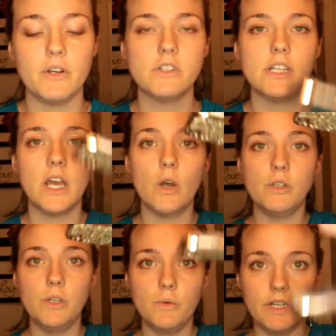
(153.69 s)
So
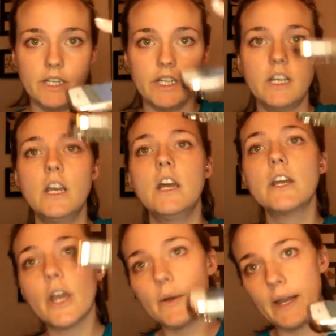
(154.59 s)
you would
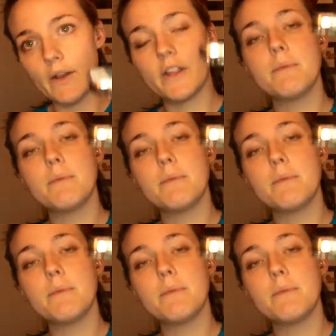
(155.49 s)
go down on the